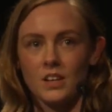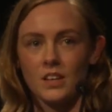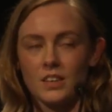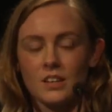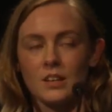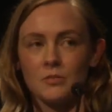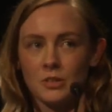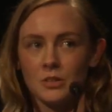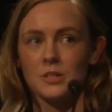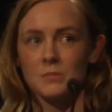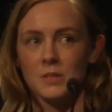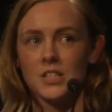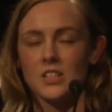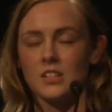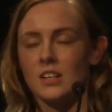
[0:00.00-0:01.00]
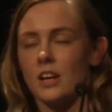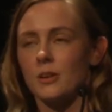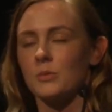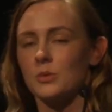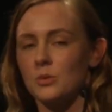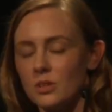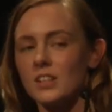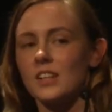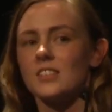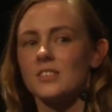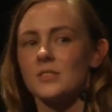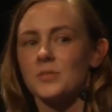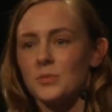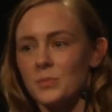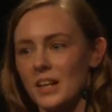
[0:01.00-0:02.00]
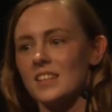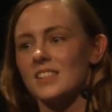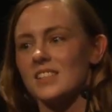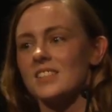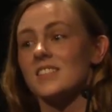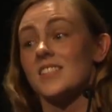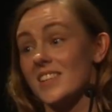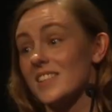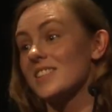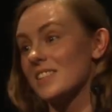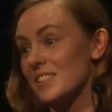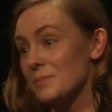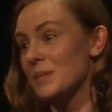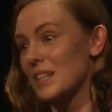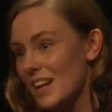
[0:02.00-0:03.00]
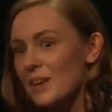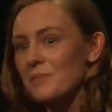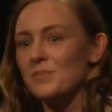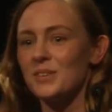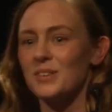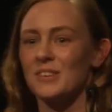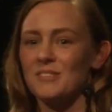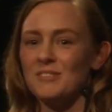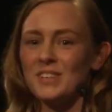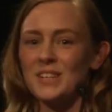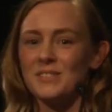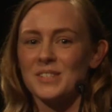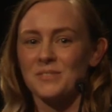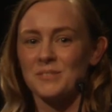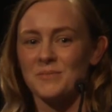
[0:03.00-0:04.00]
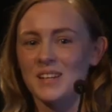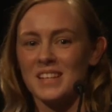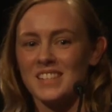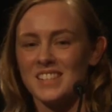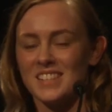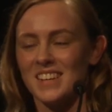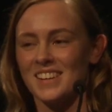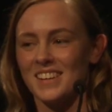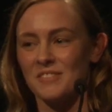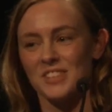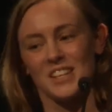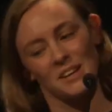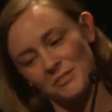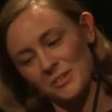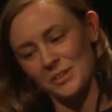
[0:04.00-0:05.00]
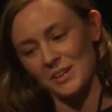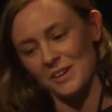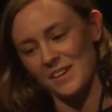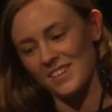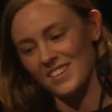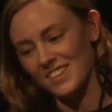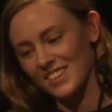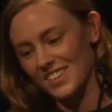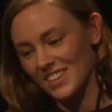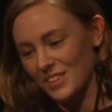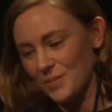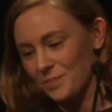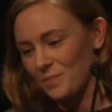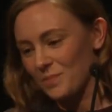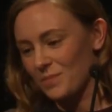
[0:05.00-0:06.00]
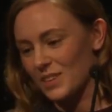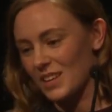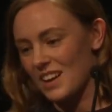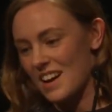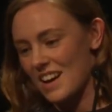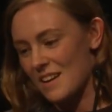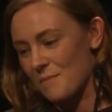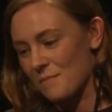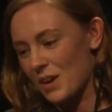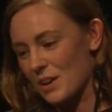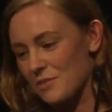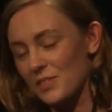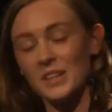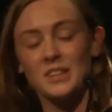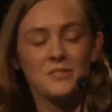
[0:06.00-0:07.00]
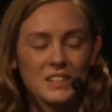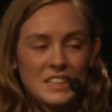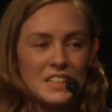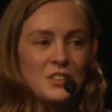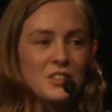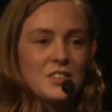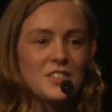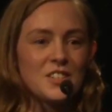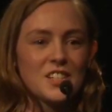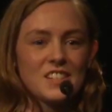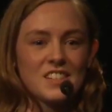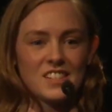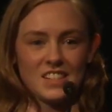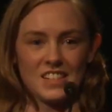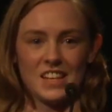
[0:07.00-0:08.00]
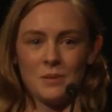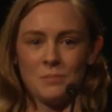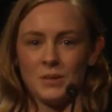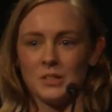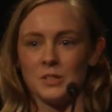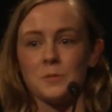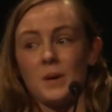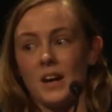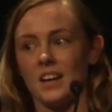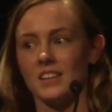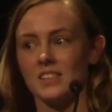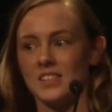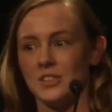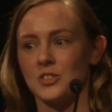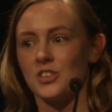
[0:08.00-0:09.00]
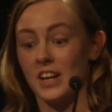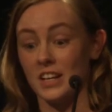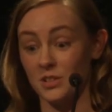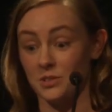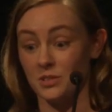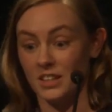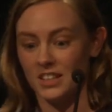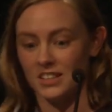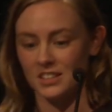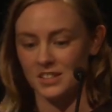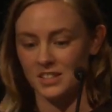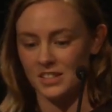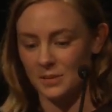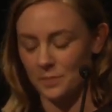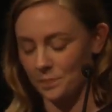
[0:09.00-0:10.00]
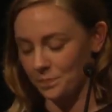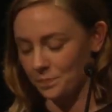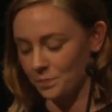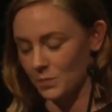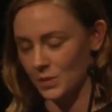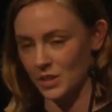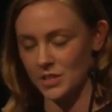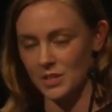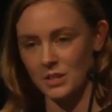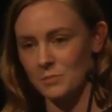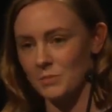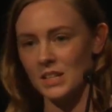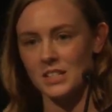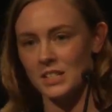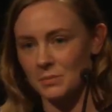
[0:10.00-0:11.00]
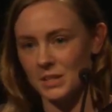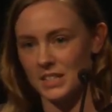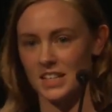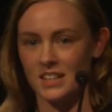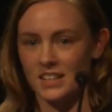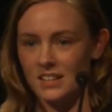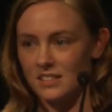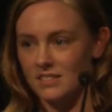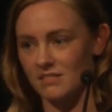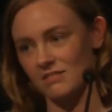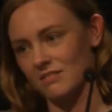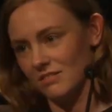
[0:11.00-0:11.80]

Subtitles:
I think I forgot to mention, I'm the organiser of the Wellington CSS meetup. If anyone's from Wellington, I'd love to have you along. I find them really good just to keep me inspired to try new things, because it can be intimidating.